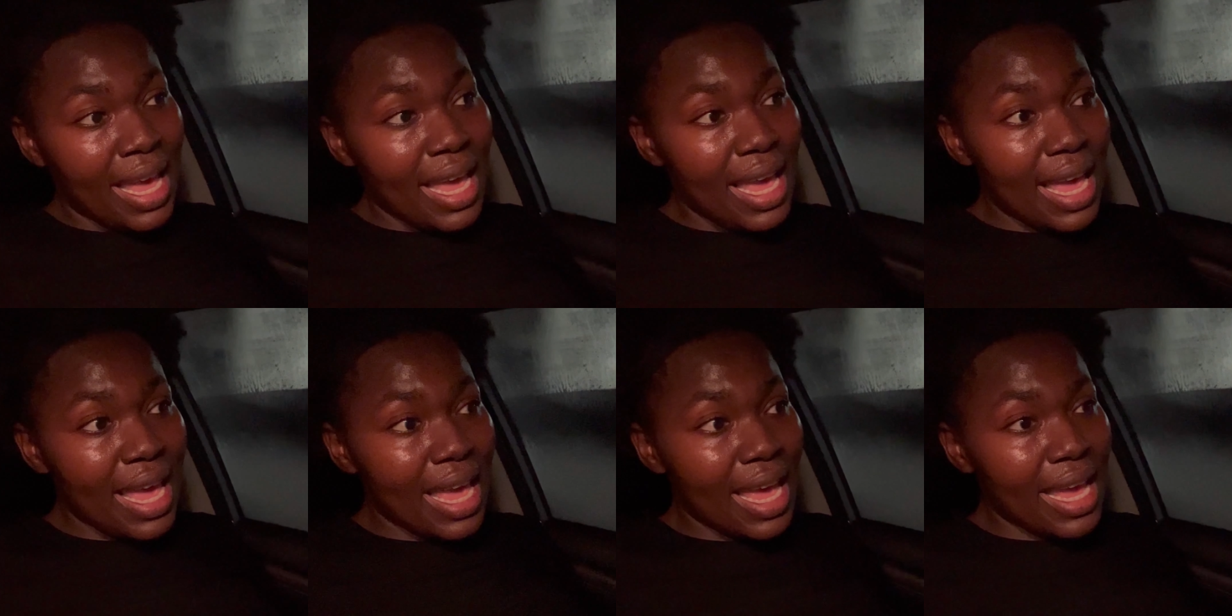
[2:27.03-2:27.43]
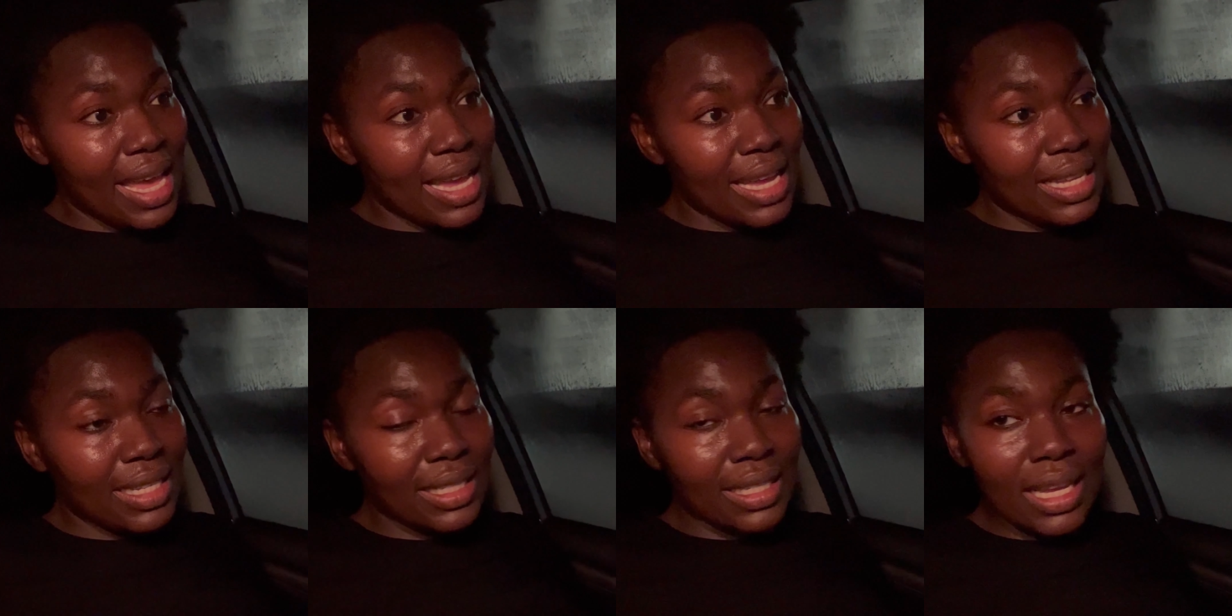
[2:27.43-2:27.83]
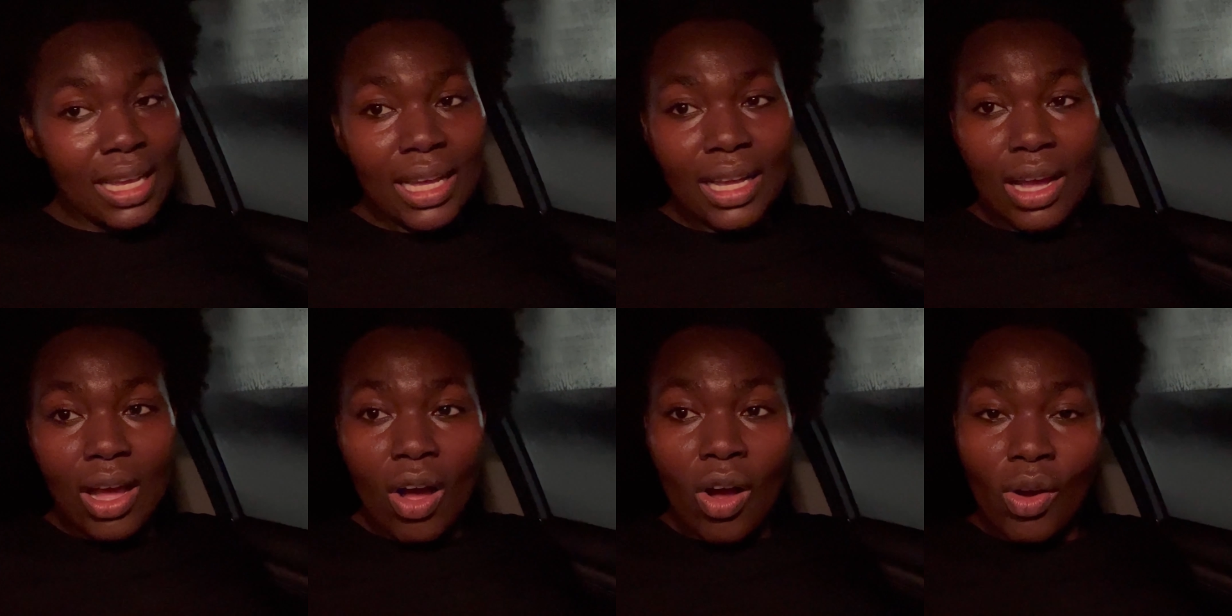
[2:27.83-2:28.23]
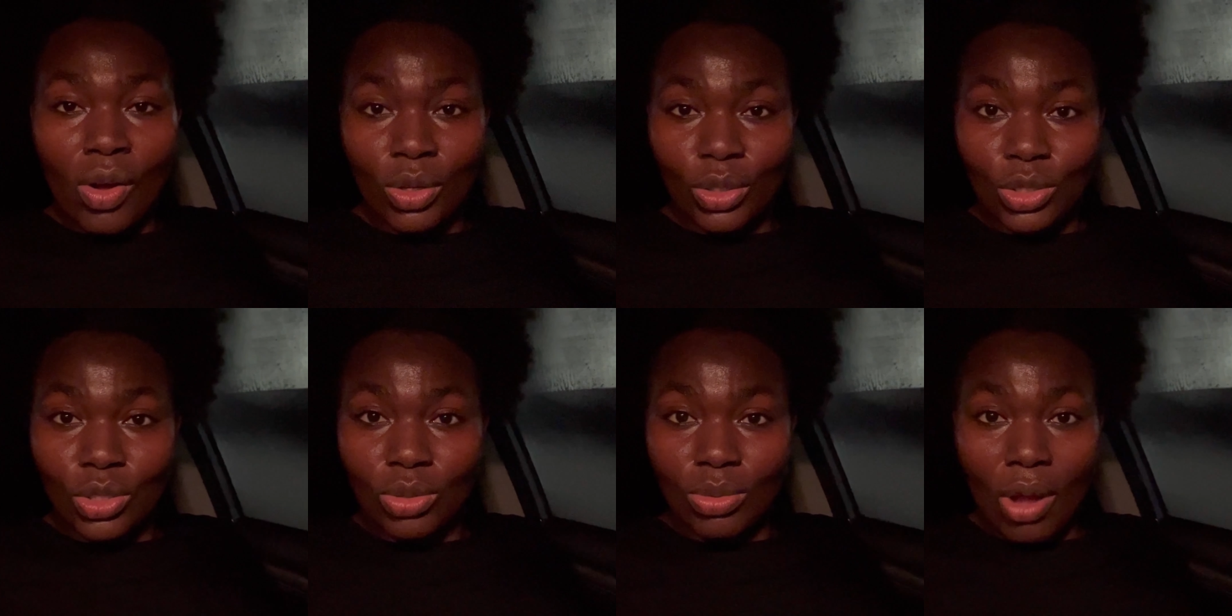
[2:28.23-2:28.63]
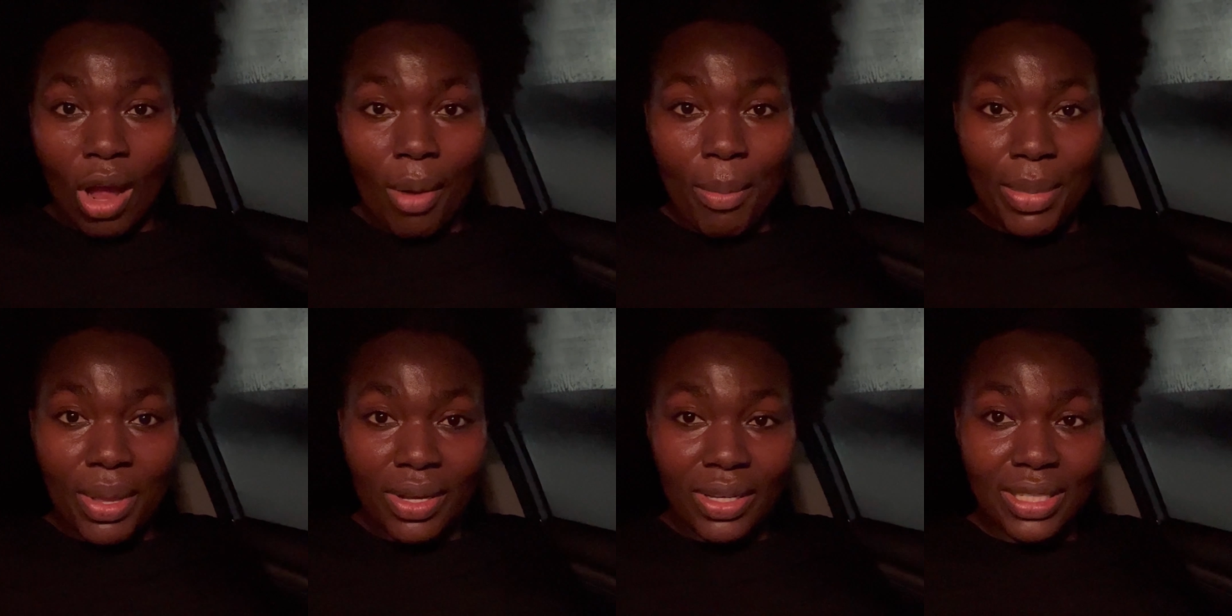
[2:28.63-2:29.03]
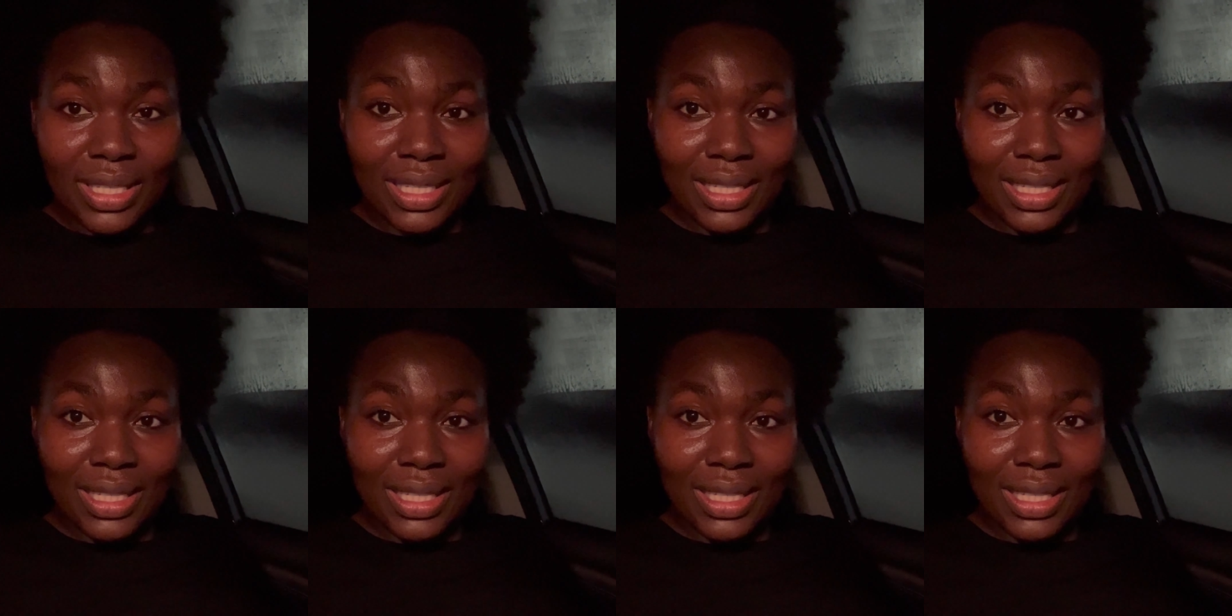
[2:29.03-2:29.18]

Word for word: And on to our meals